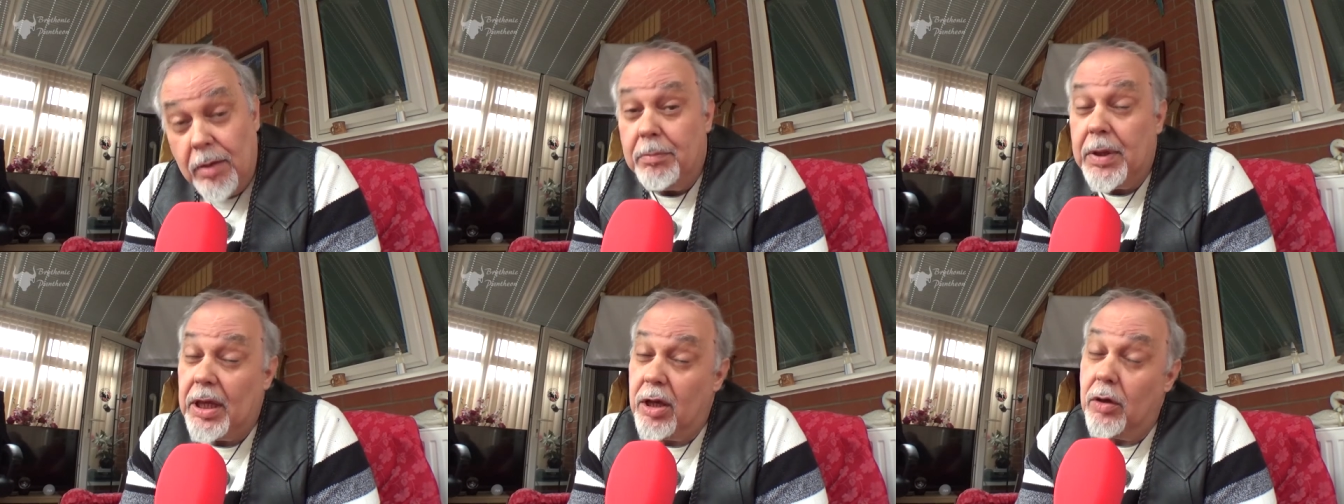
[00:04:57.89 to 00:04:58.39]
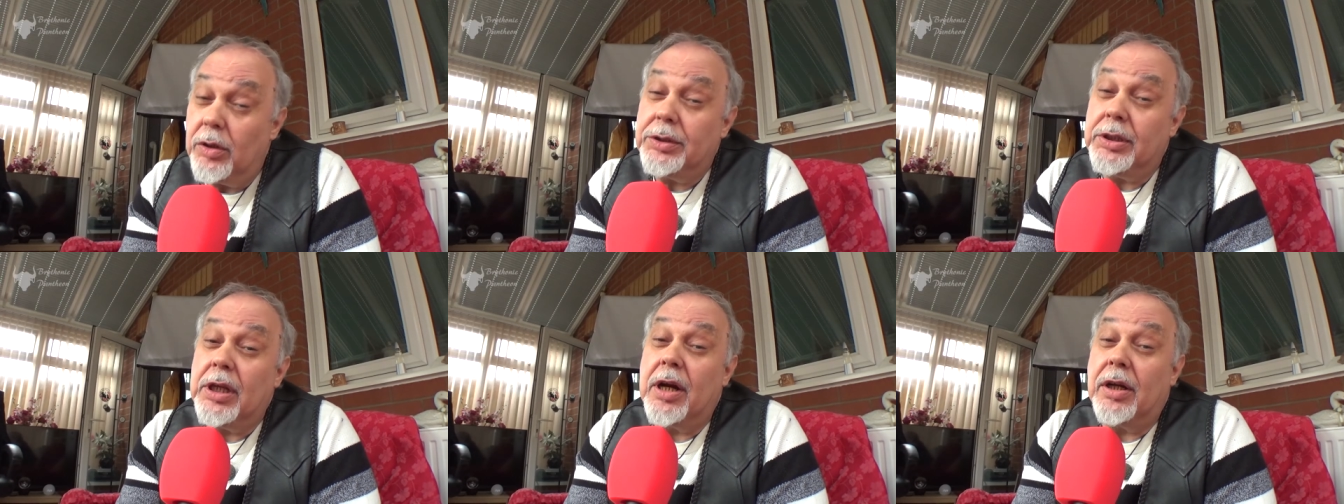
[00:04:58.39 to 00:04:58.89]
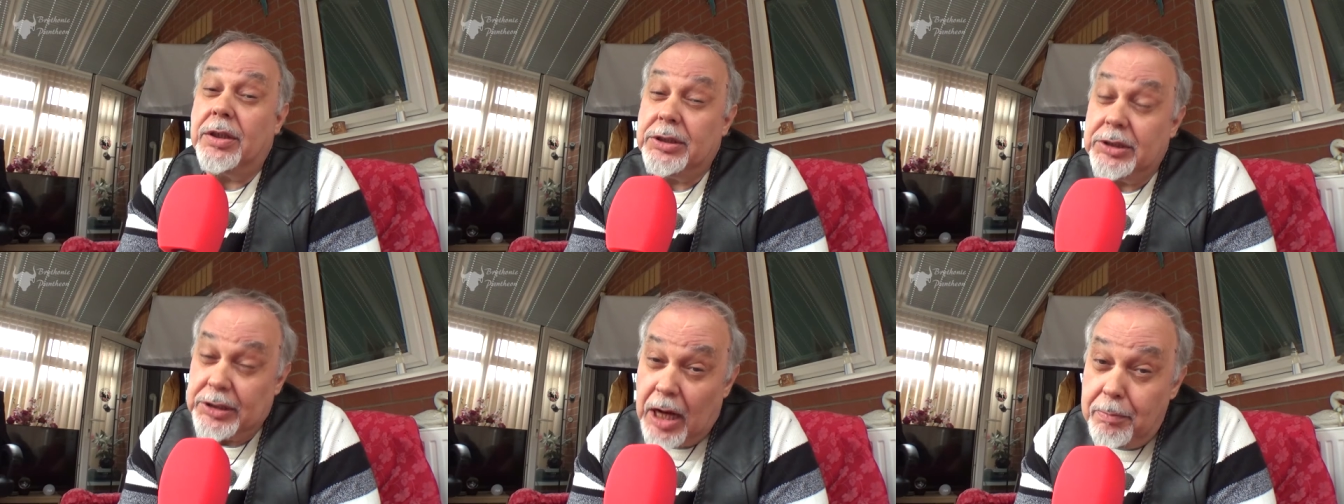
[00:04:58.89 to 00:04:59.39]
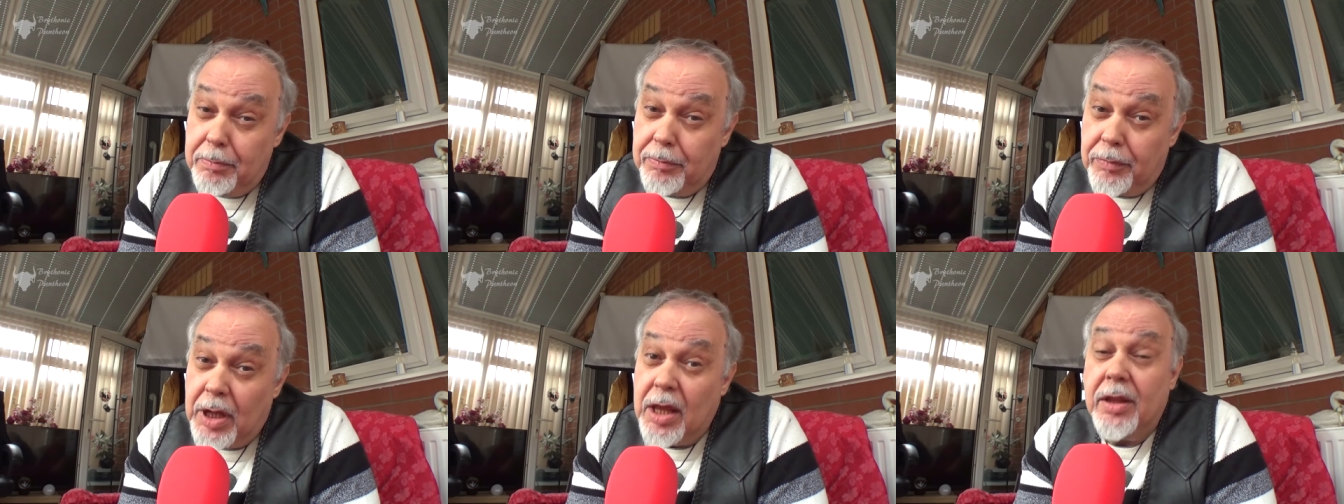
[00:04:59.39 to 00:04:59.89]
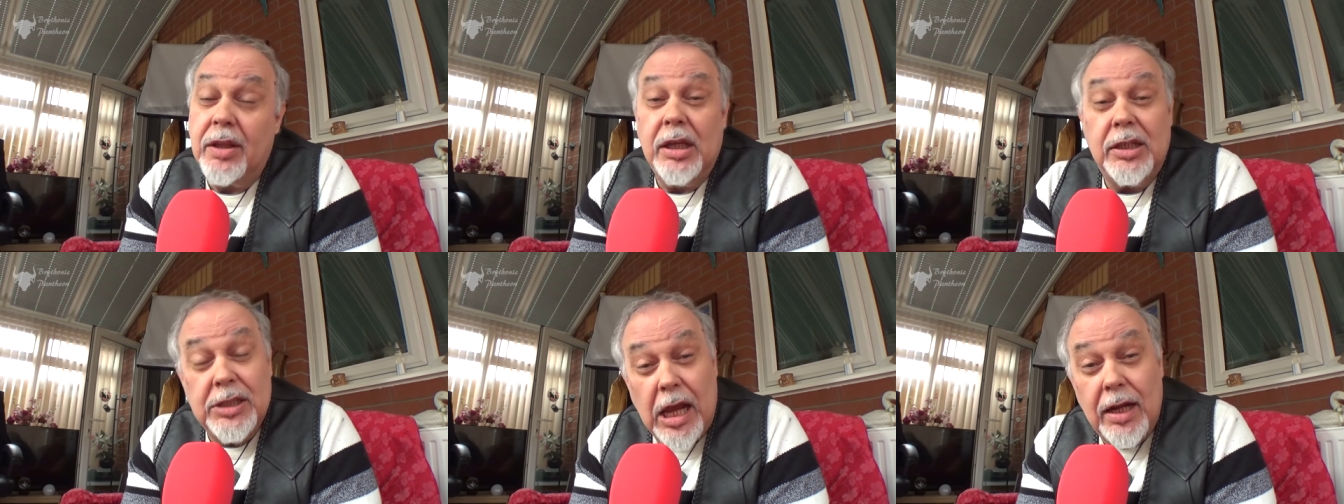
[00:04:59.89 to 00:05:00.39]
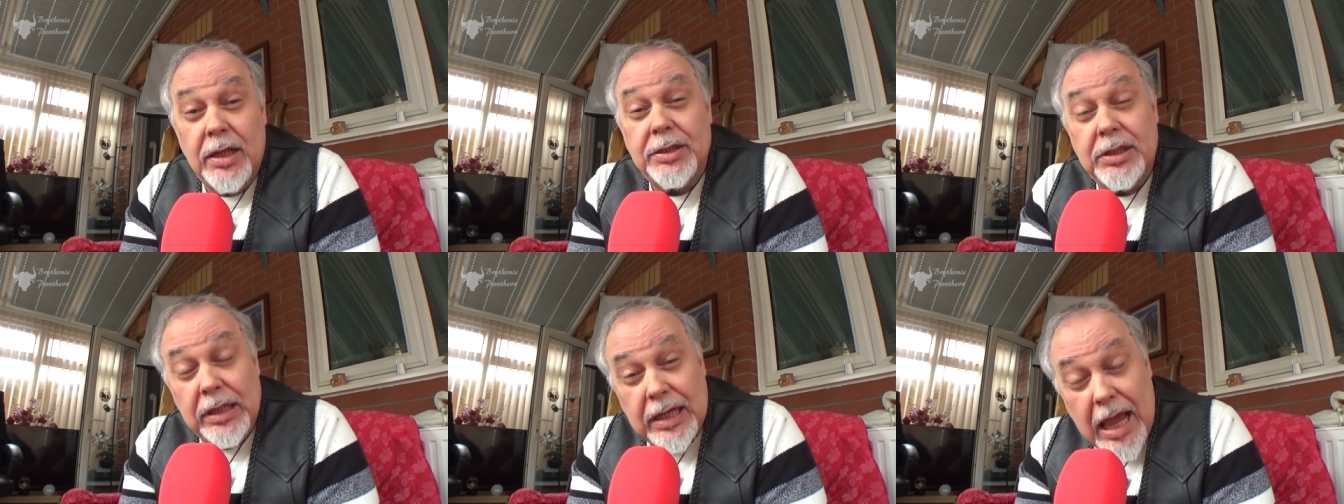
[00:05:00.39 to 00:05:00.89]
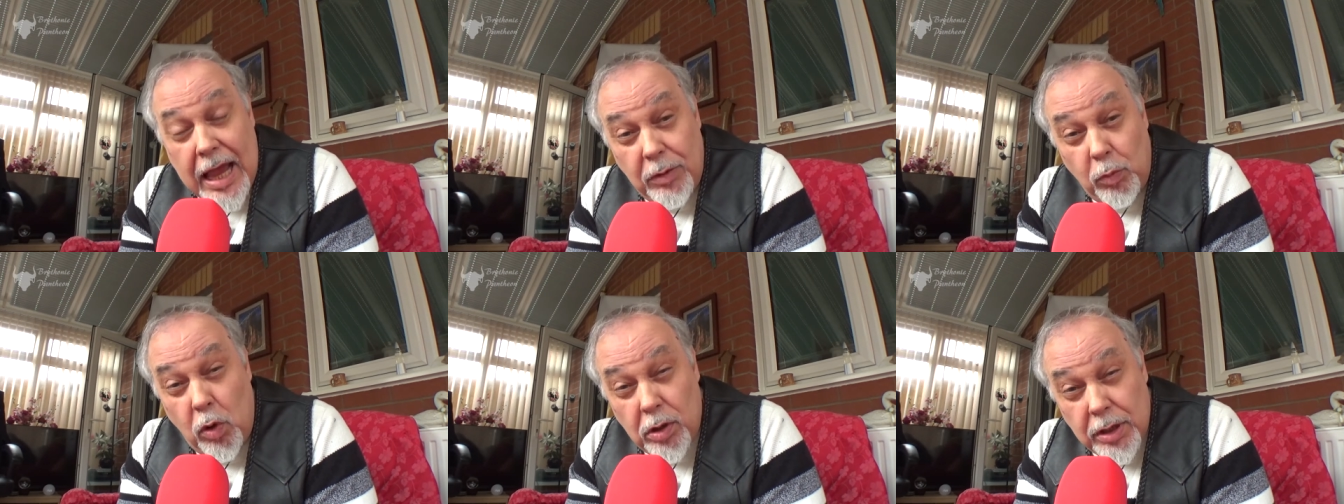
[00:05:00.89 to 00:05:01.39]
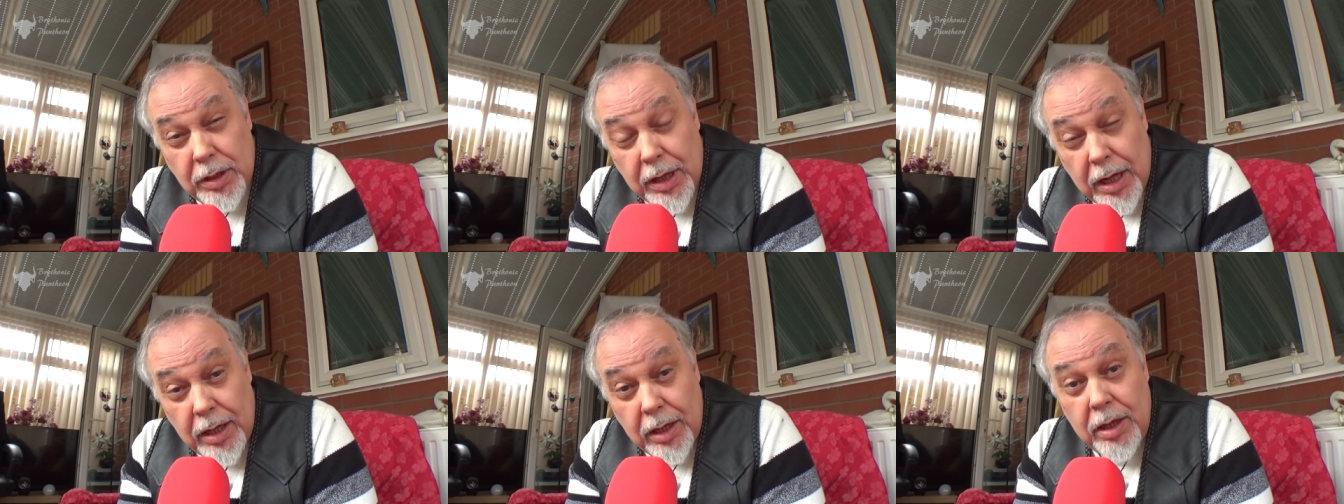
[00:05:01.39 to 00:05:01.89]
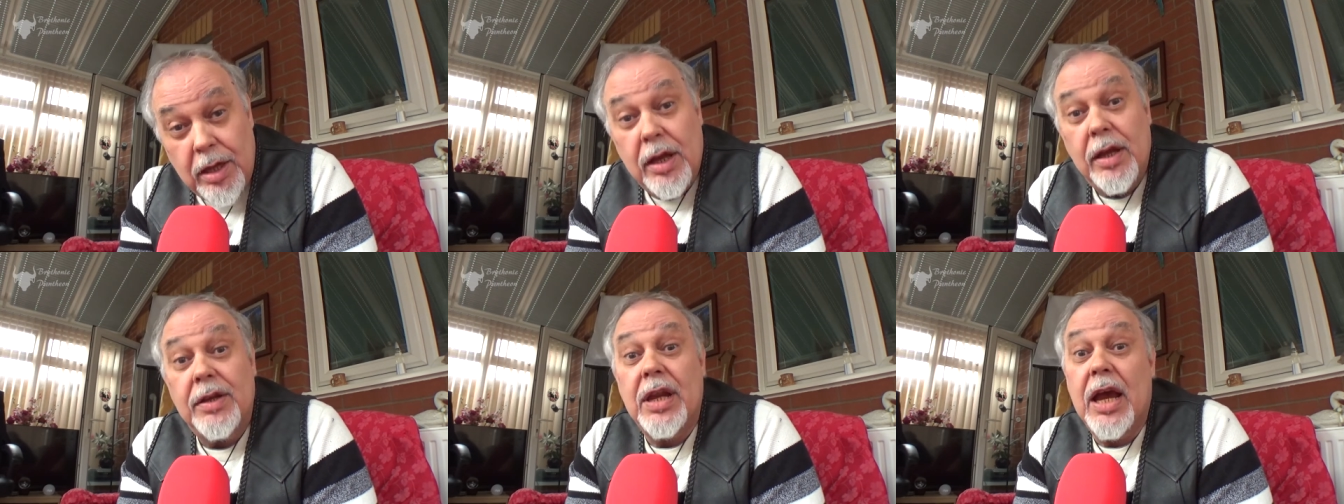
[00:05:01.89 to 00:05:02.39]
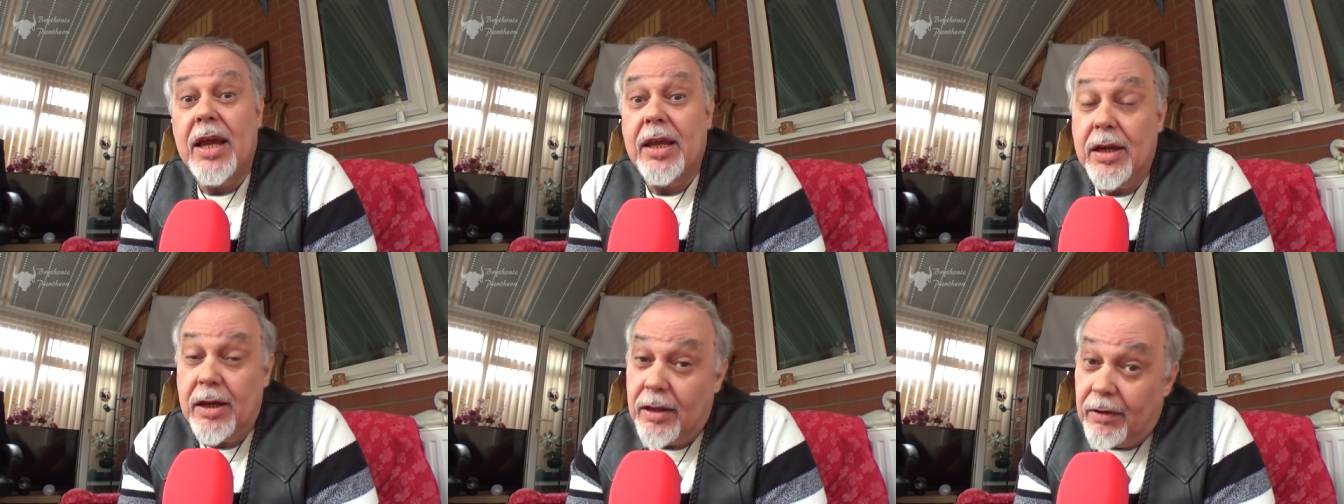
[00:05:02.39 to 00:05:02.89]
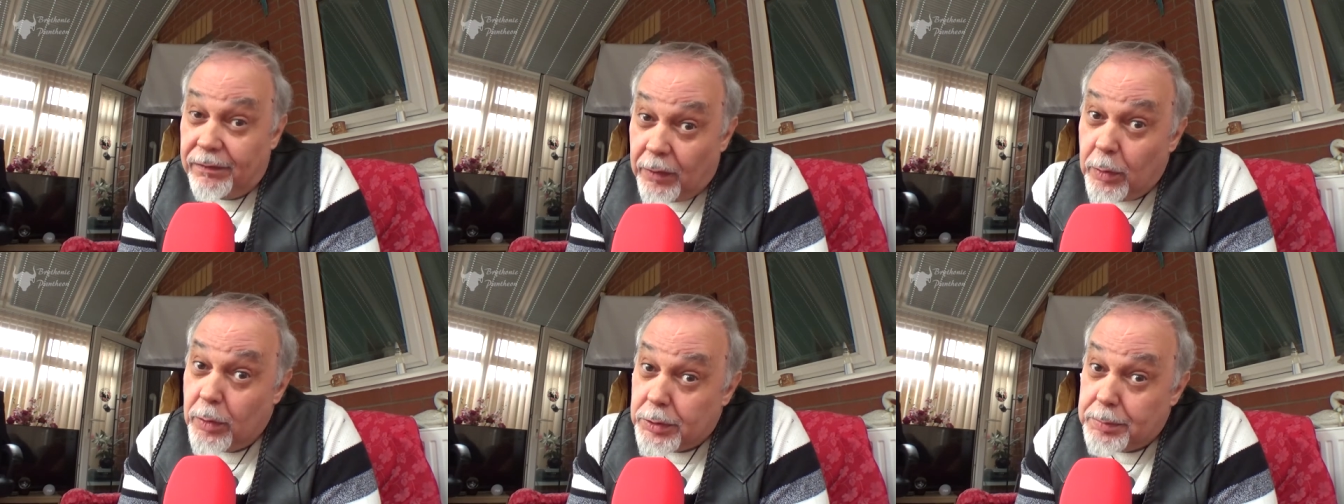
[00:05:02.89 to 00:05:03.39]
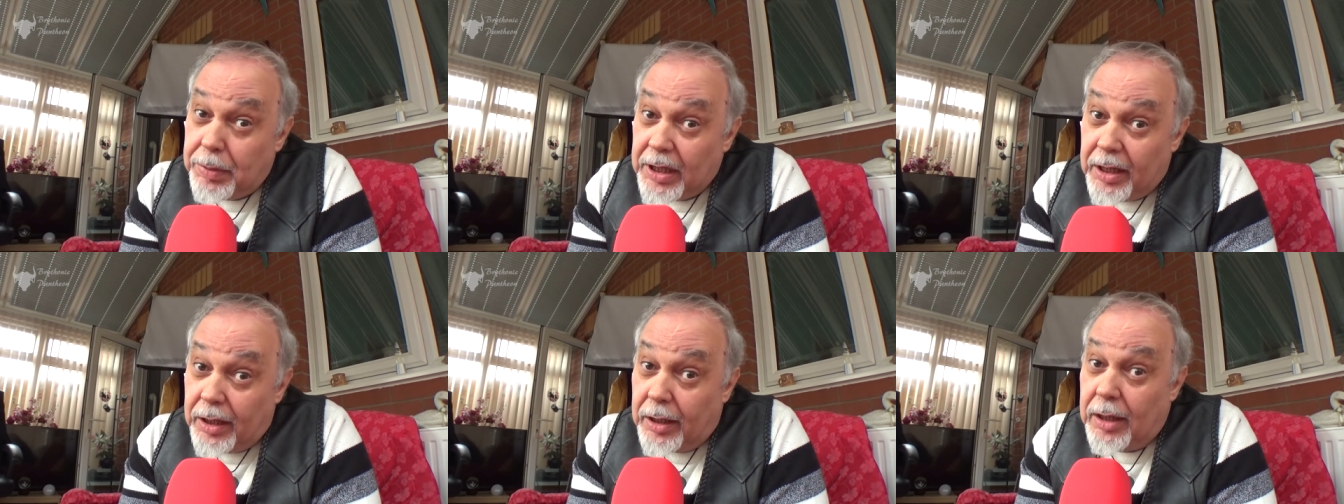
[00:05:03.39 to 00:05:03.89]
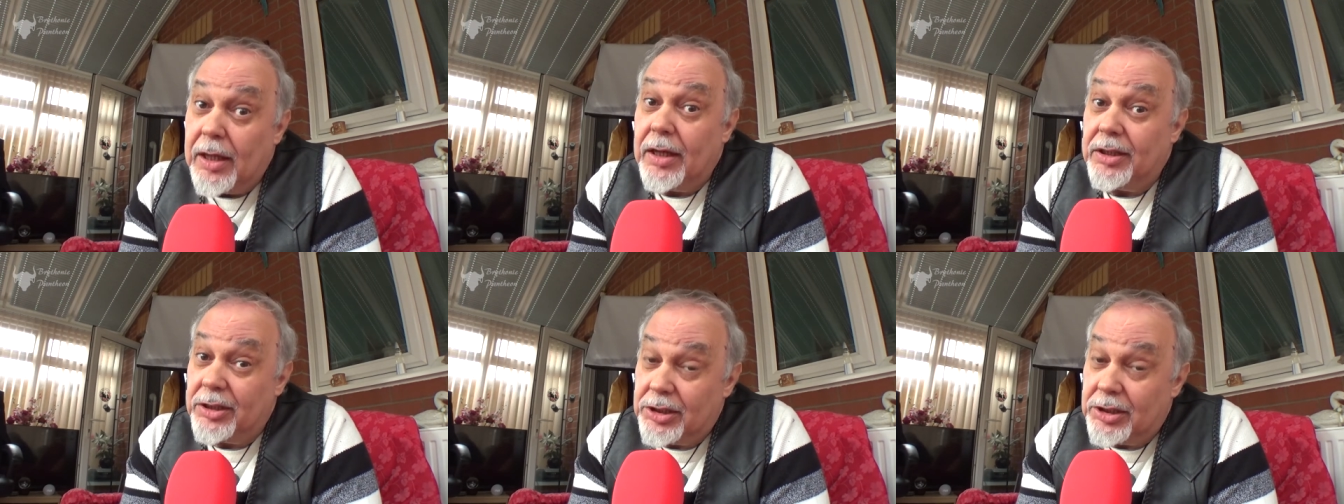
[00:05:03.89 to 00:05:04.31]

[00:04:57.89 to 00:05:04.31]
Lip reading: because there are some that tell us that Cadwaladr died in the first plague in